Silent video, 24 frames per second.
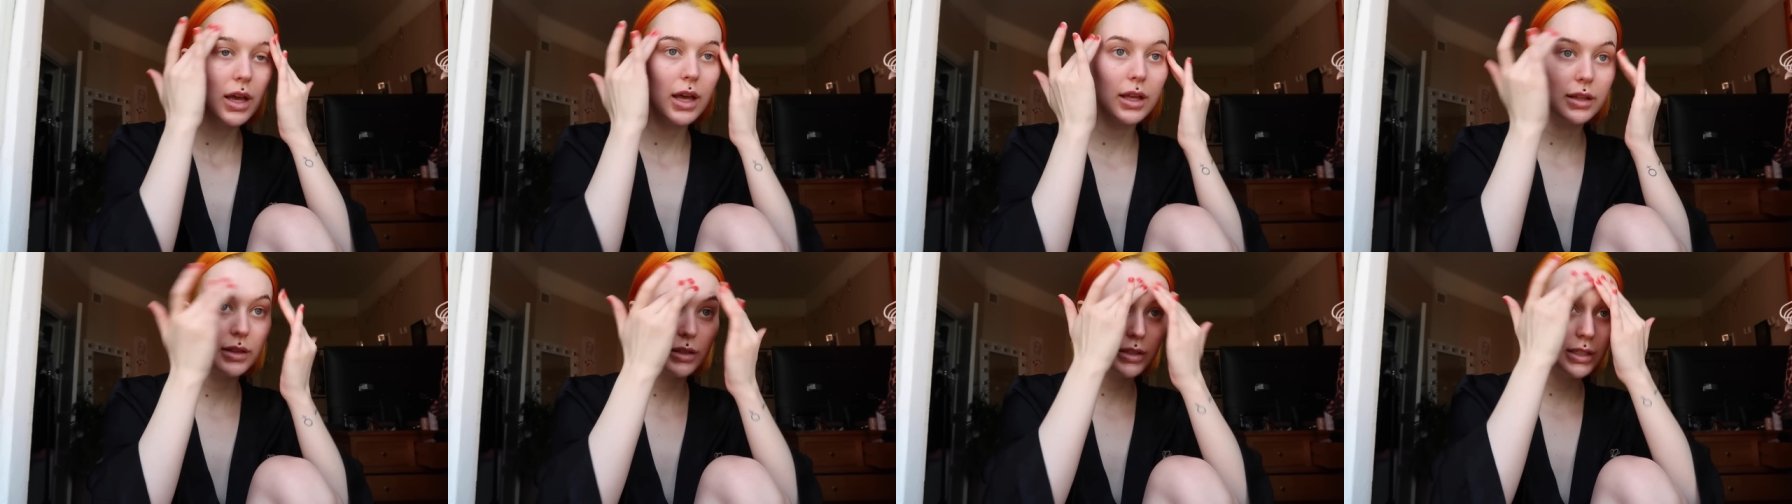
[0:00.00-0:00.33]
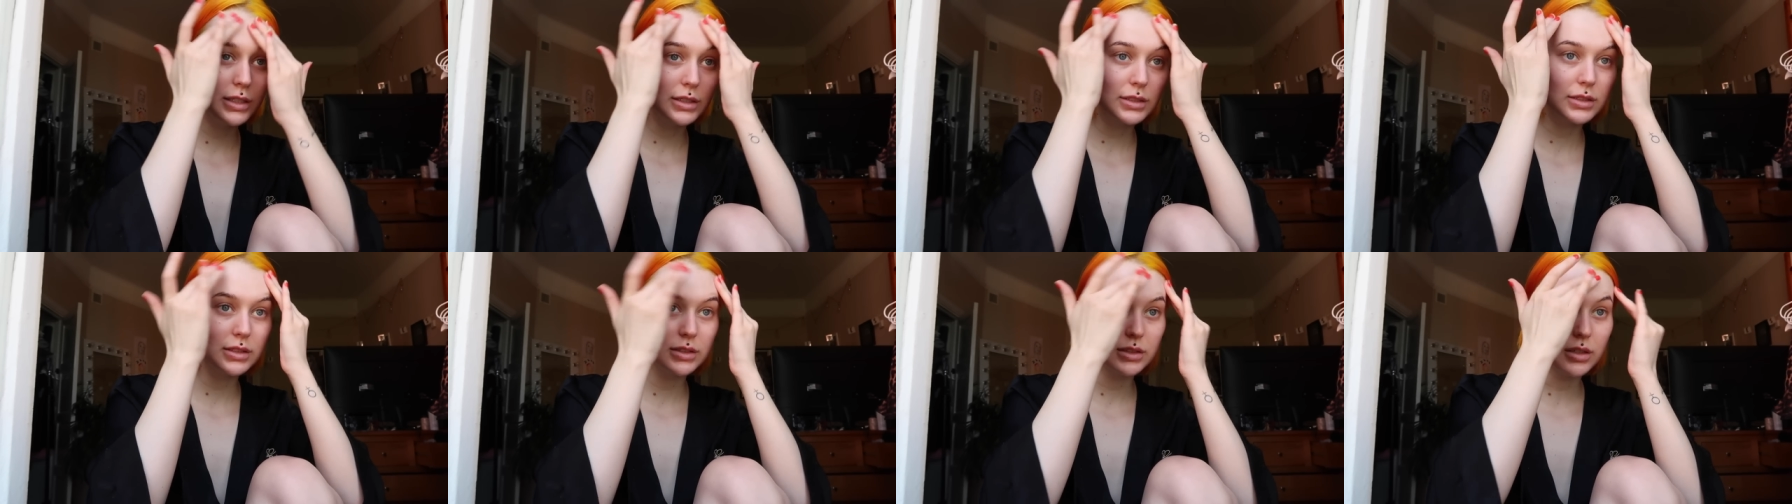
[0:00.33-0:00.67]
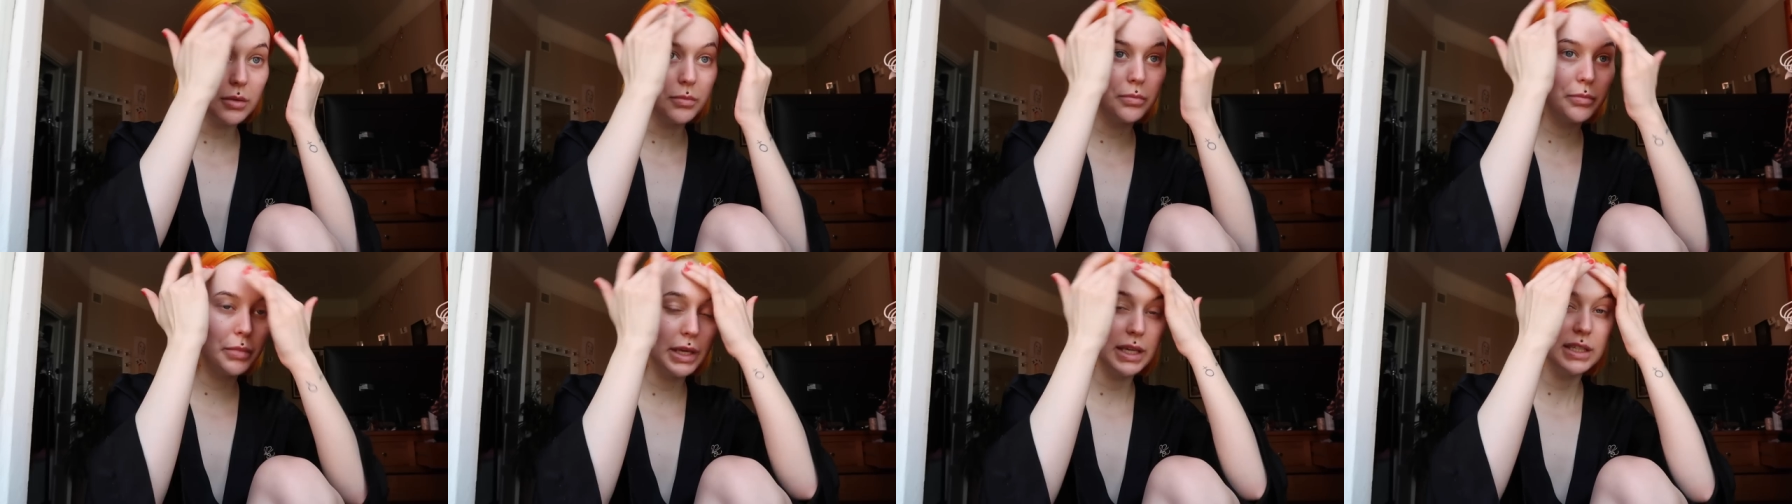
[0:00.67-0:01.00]
at least
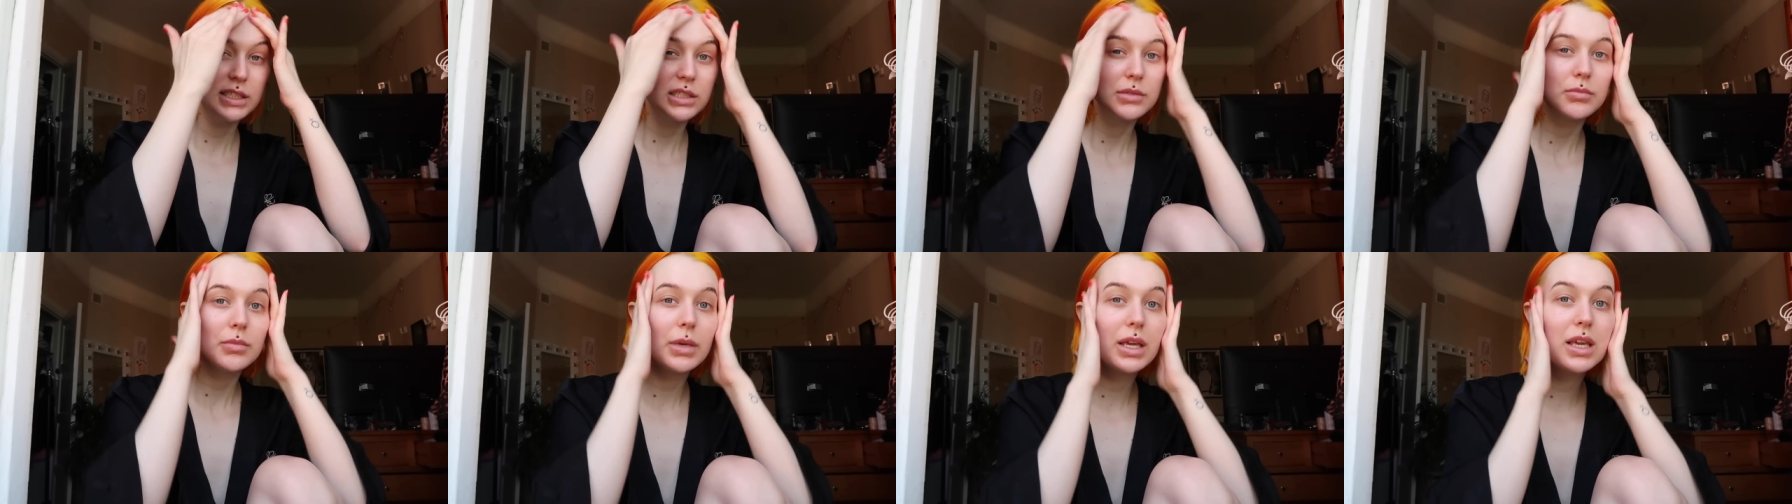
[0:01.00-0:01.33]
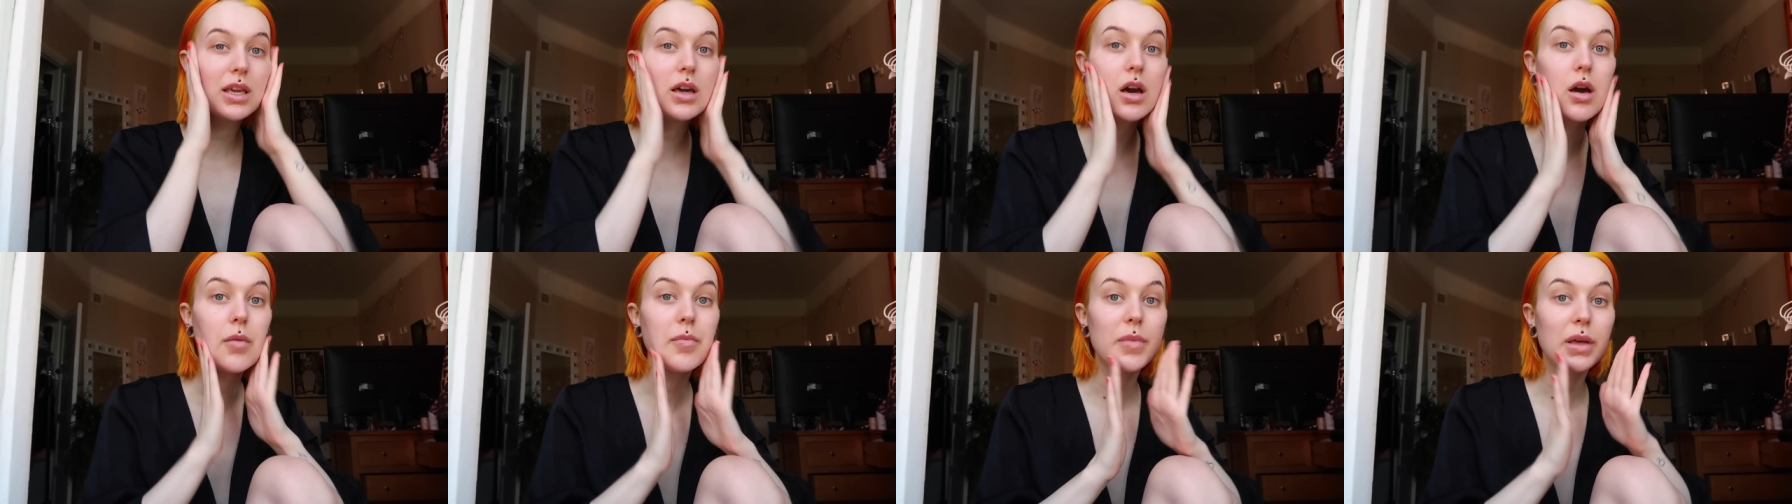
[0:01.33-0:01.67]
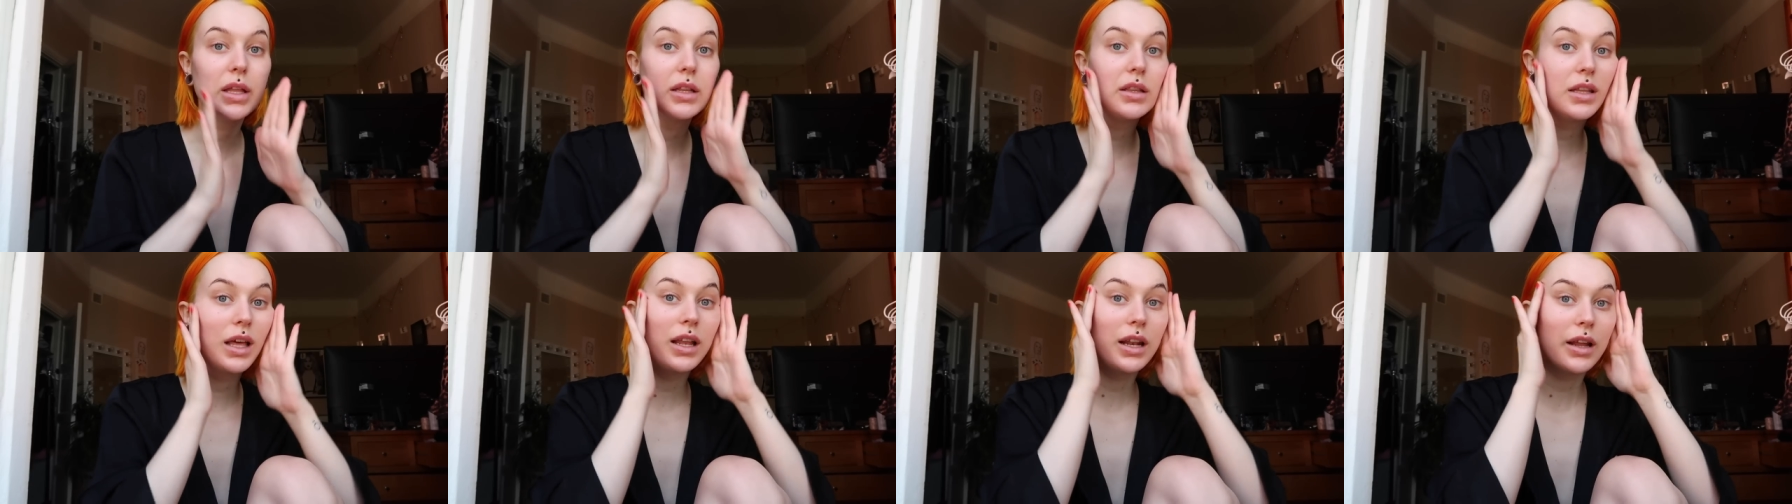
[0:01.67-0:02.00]
some base makeup,
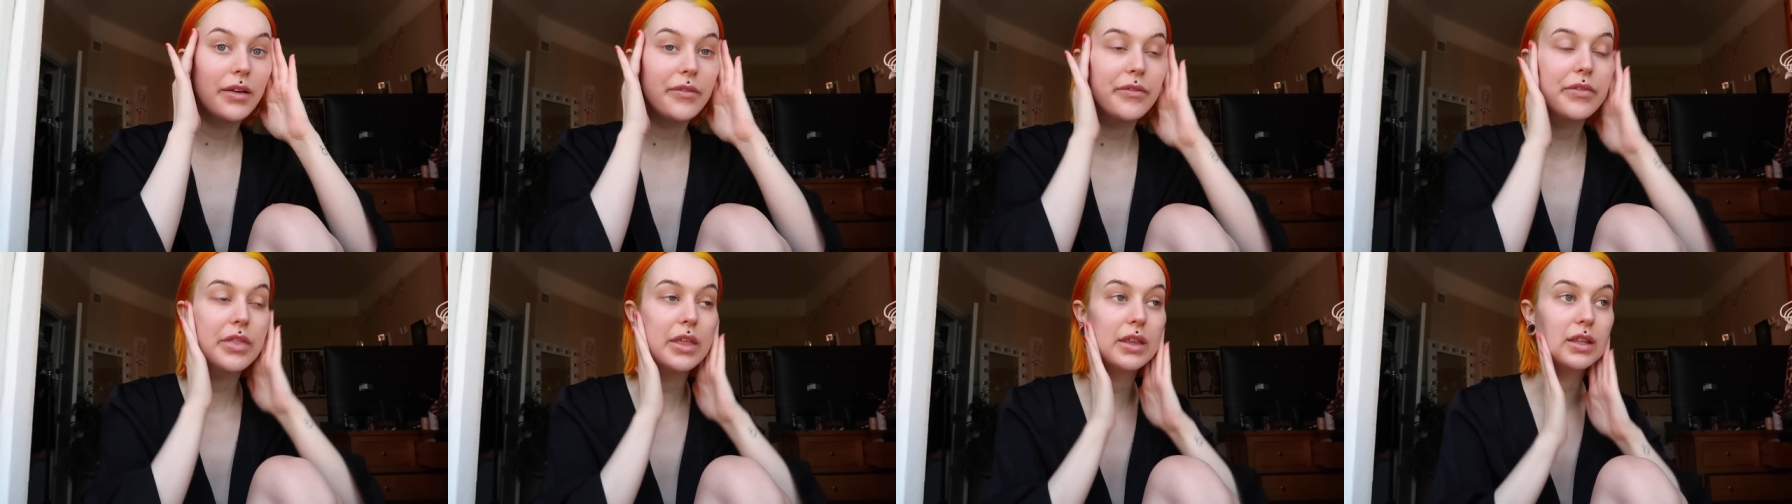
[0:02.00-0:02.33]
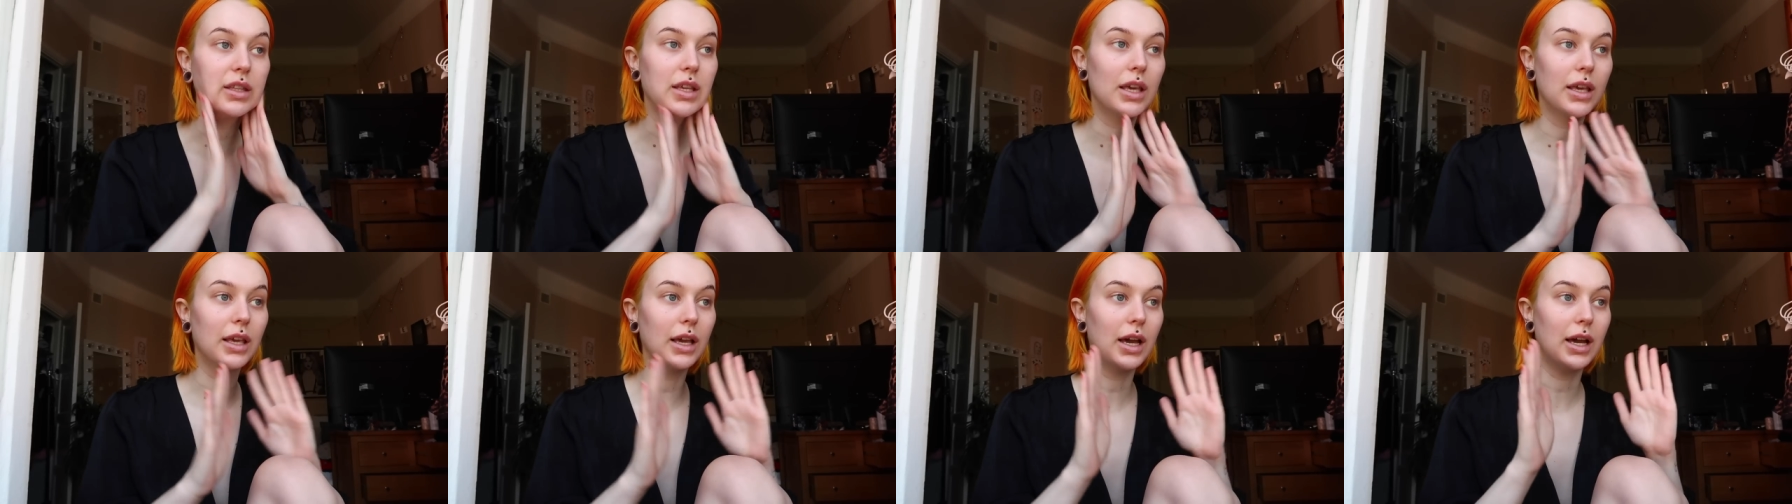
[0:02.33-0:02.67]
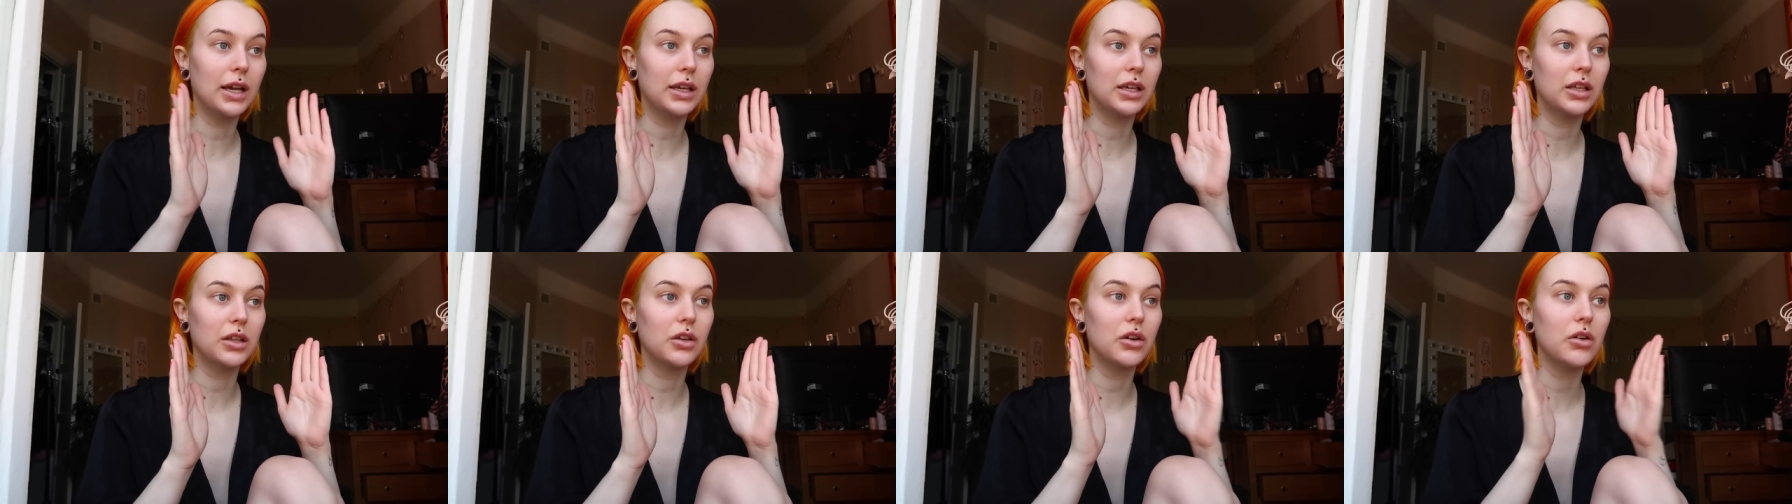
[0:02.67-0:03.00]
and then I'm thinking
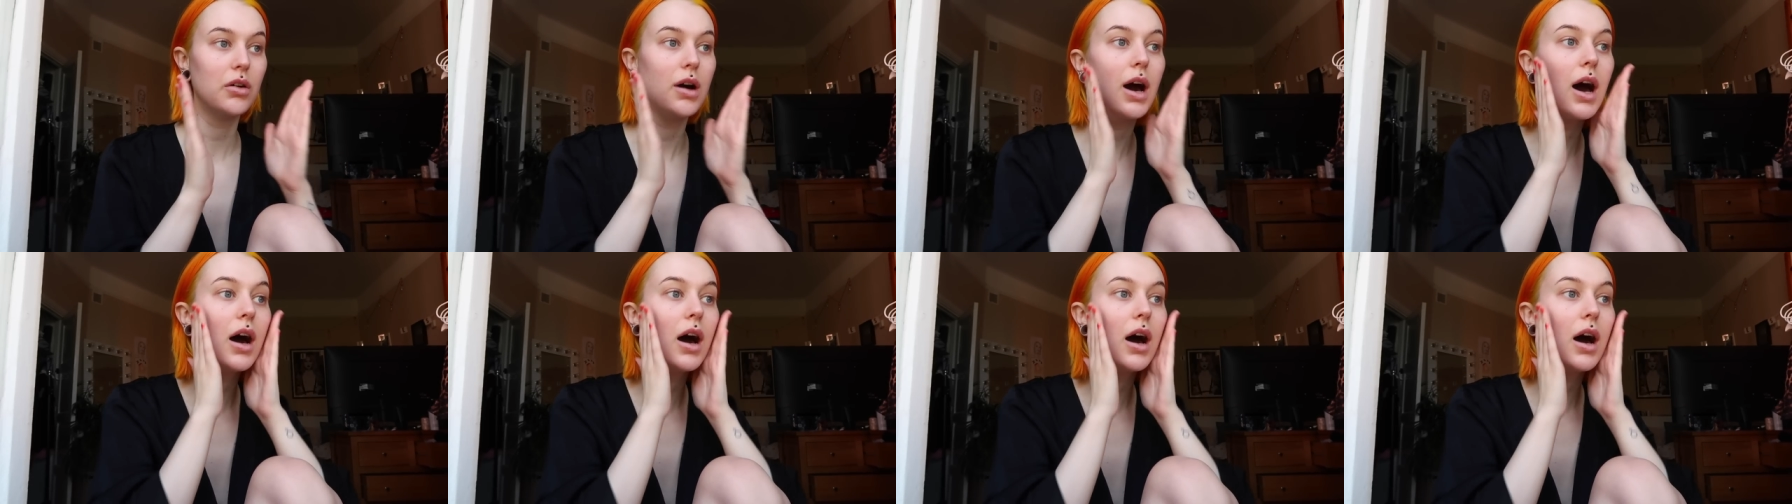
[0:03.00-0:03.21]
I can go